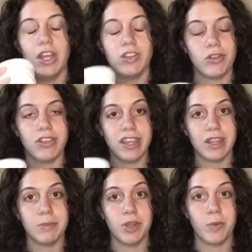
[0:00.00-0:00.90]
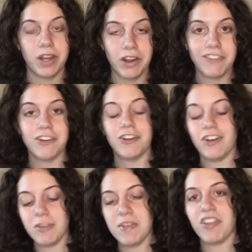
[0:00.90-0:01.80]
You'll see them in the What I Got for
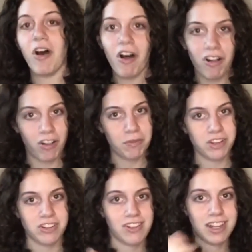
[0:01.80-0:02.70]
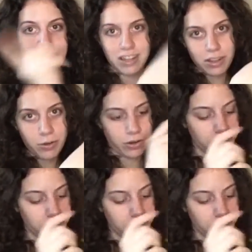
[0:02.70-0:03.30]
Christmas haul, which is linked in the corner.